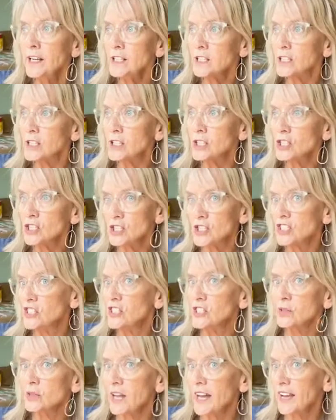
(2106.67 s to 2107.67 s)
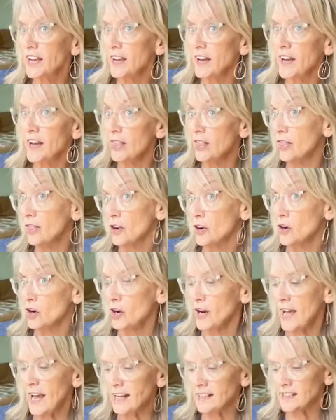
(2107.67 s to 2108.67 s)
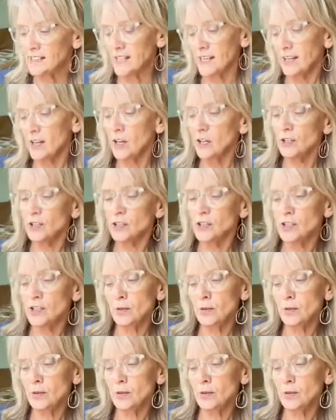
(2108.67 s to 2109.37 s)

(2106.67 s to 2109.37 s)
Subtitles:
We used to just do like a third accent color.